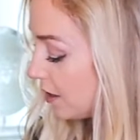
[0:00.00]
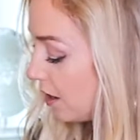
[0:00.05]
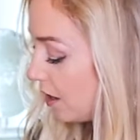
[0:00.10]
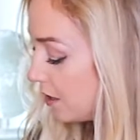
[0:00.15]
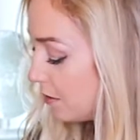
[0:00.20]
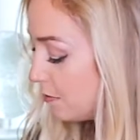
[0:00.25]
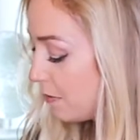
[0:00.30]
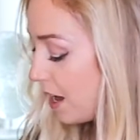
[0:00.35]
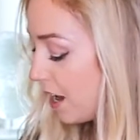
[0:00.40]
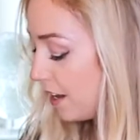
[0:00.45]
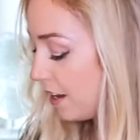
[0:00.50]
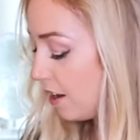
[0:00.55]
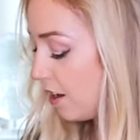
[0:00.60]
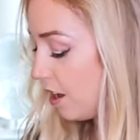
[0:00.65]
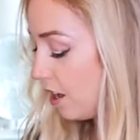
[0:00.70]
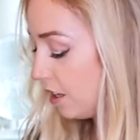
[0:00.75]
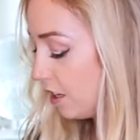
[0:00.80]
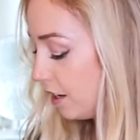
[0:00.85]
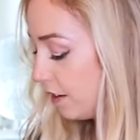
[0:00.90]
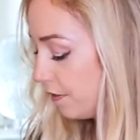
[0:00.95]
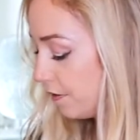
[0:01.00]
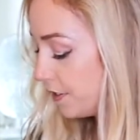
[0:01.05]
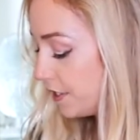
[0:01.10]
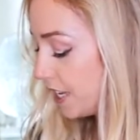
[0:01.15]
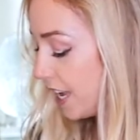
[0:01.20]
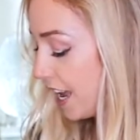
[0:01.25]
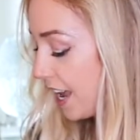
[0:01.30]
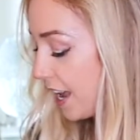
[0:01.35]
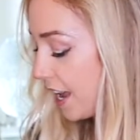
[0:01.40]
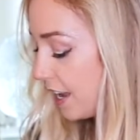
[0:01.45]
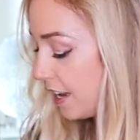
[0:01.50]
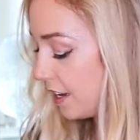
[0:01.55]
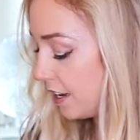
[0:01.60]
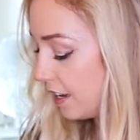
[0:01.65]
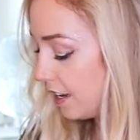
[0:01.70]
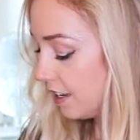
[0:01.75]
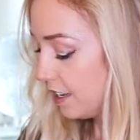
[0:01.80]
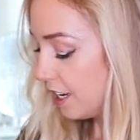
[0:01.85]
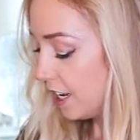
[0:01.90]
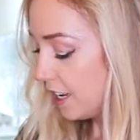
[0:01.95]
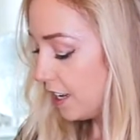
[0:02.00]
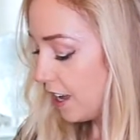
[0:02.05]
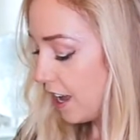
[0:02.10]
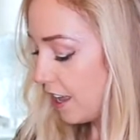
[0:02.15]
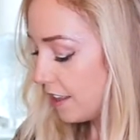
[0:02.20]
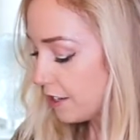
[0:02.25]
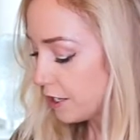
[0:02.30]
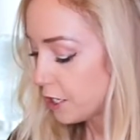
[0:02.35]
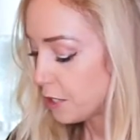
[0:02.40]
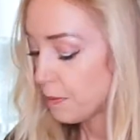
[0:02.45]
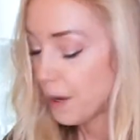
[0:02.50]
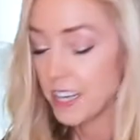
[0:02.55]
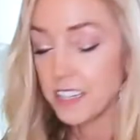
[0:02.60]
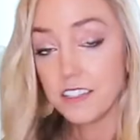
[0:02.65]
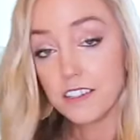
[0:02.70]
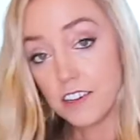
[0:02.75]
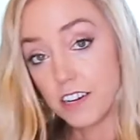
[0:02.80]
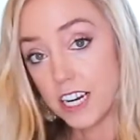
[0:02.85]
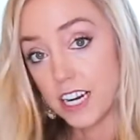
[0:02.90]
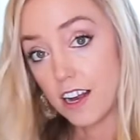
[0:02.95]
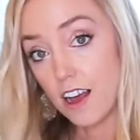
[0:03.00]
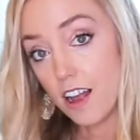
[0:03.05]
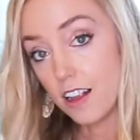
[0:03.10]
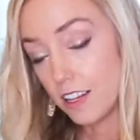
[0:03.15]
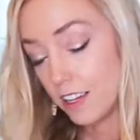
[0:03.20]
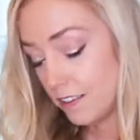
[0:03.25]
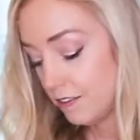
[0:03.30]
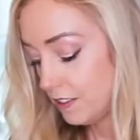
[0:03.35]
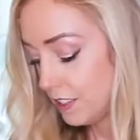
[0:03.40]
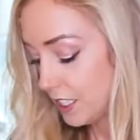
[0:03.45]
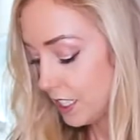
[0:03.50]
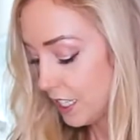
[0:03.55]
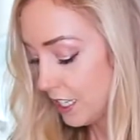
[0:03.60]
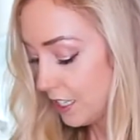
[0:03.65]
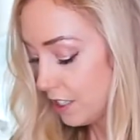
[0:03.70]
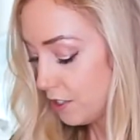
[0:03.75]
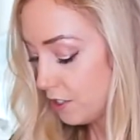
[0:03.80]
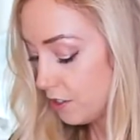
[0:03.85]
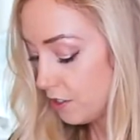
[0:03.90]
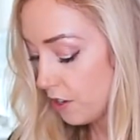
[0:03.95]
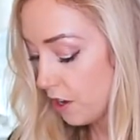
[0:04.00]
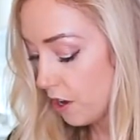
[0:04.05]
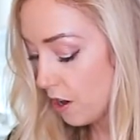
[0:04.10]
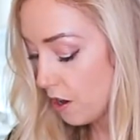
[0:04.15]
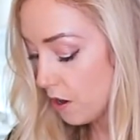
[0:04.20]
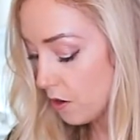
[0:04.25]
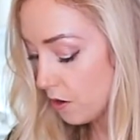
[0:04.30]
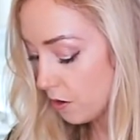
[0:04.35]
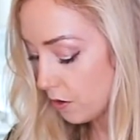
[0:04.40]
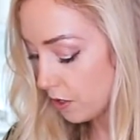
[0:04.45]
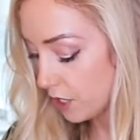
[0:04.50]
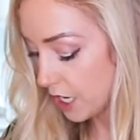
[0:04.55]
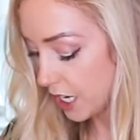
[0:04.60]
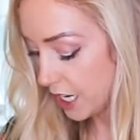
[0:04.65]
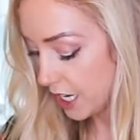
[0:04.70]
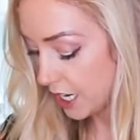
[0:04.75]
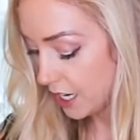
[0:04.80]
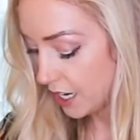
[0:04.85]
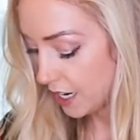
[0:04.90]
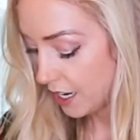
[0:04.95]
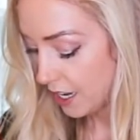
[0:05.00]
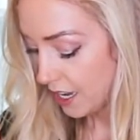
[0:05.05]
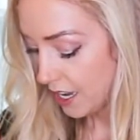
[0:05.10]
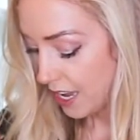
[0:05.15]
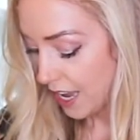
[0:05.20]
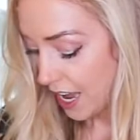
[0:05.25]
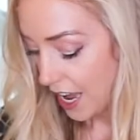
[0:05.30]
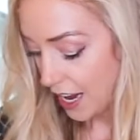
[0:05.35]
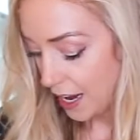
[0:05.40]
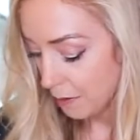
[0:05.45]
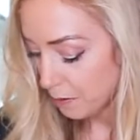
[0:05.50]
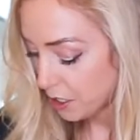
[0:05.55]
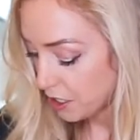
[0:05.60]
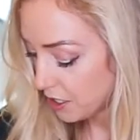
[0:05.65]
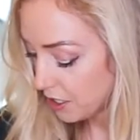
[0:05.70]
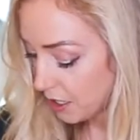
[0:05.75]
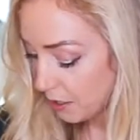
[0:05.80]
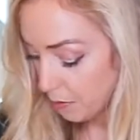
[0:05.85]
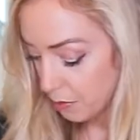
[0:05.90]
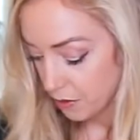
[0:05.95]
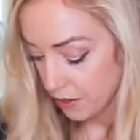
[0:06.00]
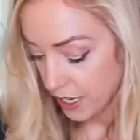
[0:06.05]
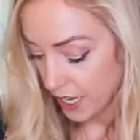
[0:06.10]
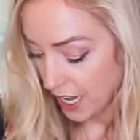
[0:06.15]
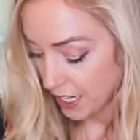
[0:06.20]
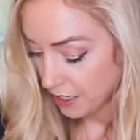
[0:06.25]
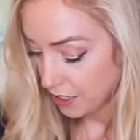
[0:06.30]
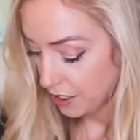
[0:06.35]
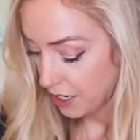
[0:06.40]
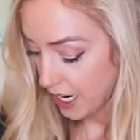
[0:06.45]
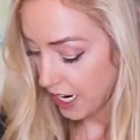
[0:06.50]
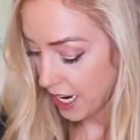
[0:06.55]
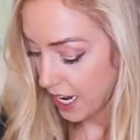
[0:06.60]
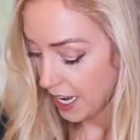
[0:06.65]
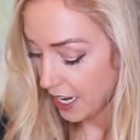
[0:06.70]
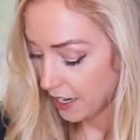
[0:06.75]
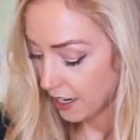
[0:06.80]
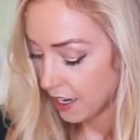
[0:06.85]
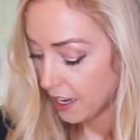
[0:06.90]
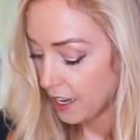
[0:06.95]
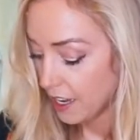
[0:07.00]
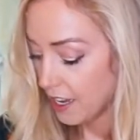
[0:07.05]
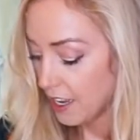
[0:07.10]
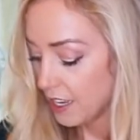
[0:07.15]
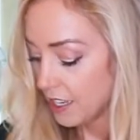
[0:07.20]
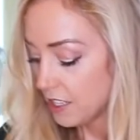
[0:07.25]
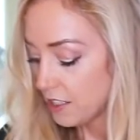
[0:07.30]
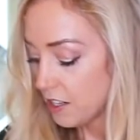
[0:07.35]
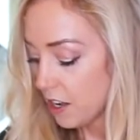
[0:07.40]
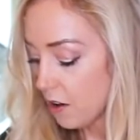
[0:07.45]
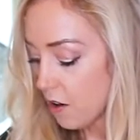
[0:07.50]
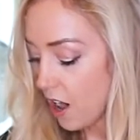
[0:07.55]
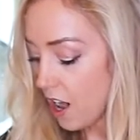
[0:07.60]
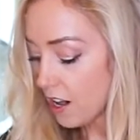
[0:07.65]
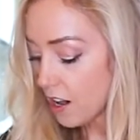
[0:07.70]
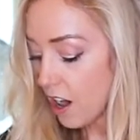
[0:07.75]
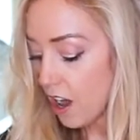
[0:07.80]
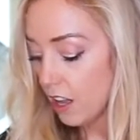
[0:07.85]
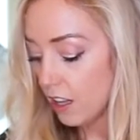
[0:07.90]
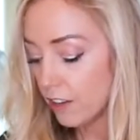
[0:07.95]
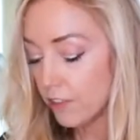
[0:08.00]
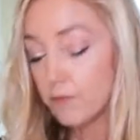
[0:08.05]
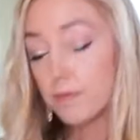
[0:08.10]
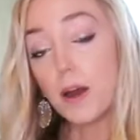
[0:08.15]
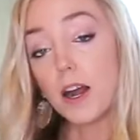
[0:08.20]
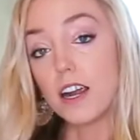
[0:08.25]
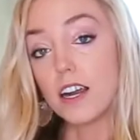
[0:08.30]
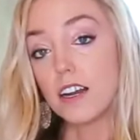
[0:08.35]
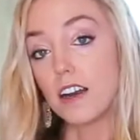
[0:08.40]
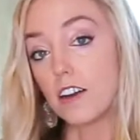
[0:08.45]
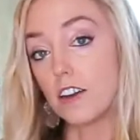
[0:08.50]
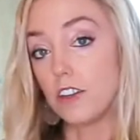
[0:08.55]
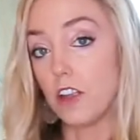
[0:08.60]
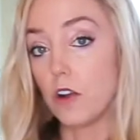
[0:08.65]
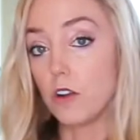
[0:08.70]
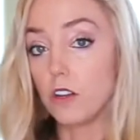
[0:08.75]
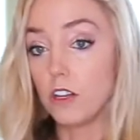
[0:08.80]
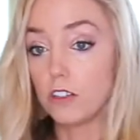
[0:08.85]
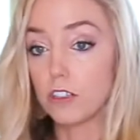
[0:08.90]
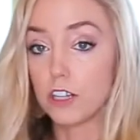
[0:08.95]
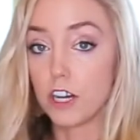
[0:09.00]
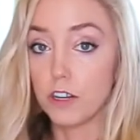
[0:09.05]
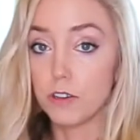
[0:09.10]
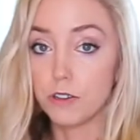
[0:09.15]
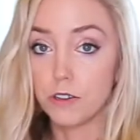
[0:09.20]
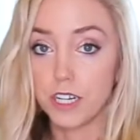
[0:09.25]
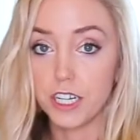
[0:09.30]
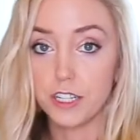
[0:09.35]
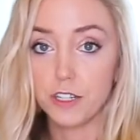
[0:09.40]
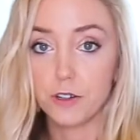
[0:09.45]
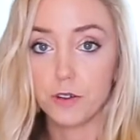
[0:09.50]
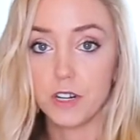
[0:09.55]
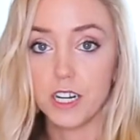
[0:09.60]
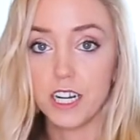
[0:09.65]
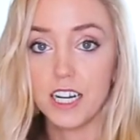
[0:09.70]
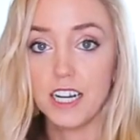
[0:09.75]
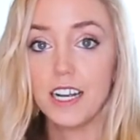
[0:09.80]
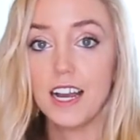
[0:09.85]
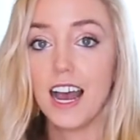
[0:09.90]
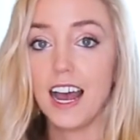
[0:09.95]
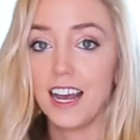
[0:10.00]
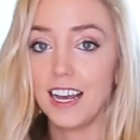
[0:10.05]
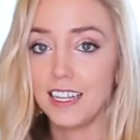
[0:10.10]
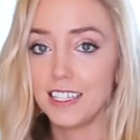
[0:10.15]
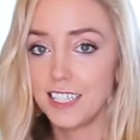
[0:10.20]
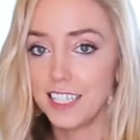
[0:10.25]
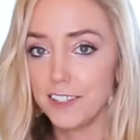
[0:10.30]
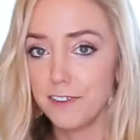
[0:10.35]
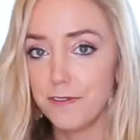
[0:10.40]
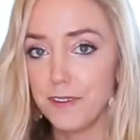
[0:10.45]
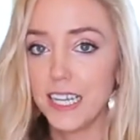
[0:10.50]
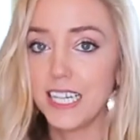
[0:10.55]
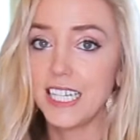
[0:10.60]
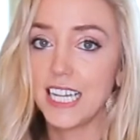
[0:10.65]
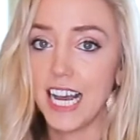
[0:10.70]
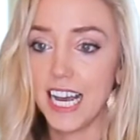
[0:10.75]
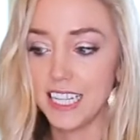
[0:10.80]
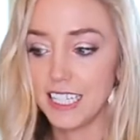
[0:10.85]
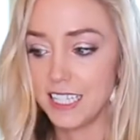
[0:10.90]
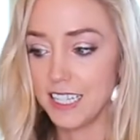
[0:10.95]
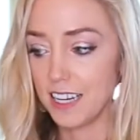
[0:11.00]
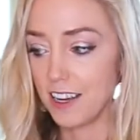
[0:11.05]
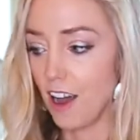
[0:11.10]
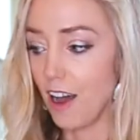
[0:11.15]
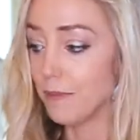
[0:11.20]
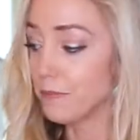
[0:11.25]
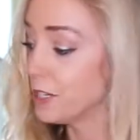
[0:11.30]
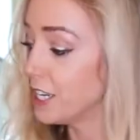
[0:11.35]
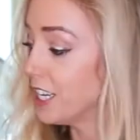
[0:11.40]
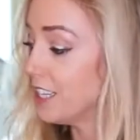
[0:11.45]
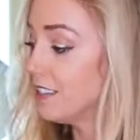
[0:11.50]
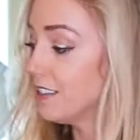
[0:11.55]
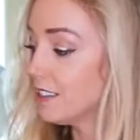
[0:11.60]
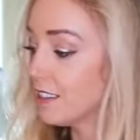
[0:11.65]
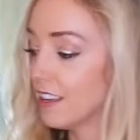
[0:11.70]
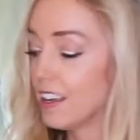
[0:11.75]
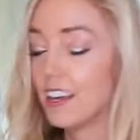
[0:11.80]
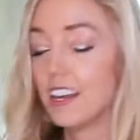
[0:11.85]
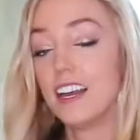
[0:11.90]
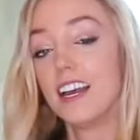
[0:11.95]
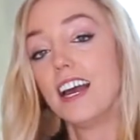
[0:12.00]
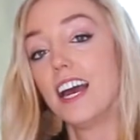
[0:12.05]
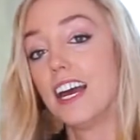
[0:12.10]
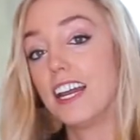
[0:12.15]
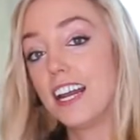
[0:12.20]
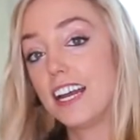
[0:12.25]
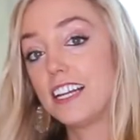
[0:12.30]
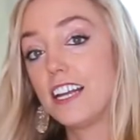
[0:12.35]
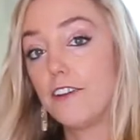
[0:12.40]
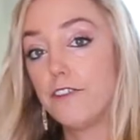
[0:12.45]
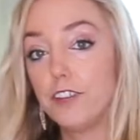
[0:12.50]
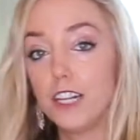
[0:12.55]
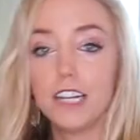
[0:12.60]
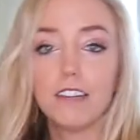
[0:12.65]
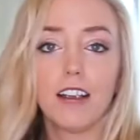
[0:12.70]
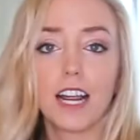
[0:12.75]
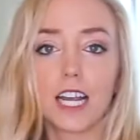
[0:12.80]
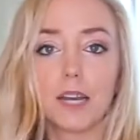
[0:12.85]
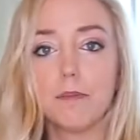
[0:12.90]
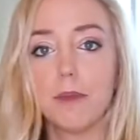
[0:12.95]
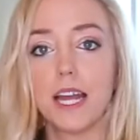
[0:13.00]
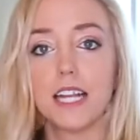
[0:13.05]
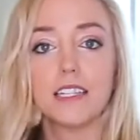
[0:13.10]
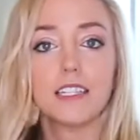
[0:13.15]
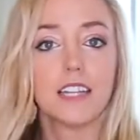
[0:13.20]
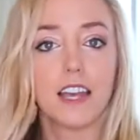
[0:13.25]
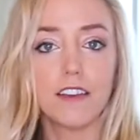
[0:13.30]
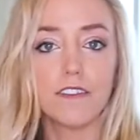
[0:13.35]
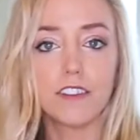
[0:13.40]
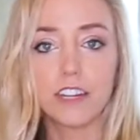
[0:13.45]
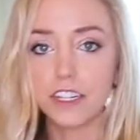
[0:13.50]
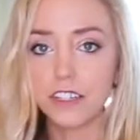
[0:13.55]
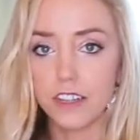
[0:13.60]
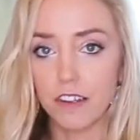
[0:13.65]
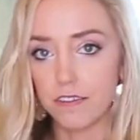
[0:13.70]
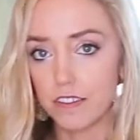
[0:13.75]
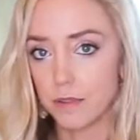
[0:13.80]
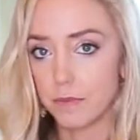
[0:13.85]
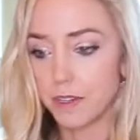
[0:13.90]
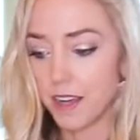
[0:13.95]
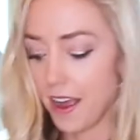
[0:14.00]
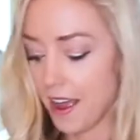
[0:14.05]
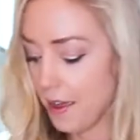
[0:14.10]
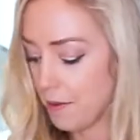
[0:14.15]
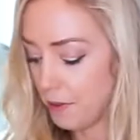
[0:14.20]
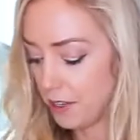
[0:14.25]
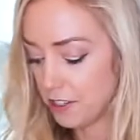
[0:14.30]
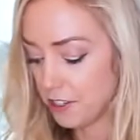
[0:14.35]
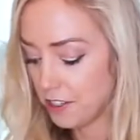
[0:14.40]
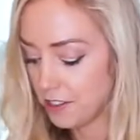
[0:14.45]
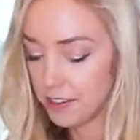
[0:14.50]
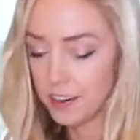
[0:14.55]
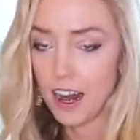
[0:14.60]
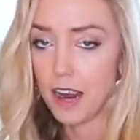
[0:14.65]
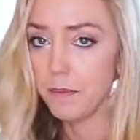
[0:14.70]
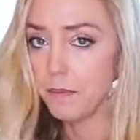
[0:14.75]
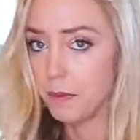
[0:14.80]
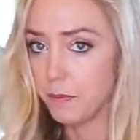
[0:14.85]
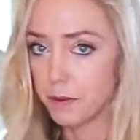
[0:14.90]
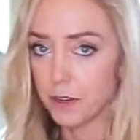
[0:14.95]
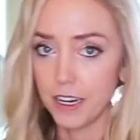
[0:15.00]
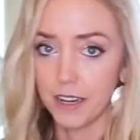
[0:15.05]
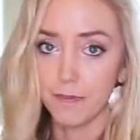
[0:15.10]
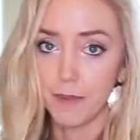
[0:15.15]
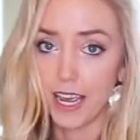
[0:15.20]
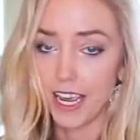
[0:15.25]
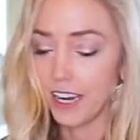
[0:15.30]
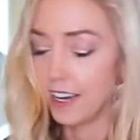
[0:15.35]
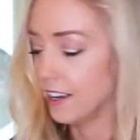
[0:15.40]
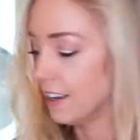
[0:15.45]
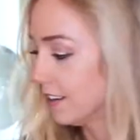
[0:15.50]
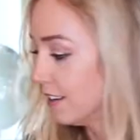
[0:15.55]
Kalamata olives, and other spiced green olives. So good. And I'm just gonna pour that straight in. So our olive bar at our local grocery store has fantastic options, and I definitely recommend save yourself some time and just grab the pre-made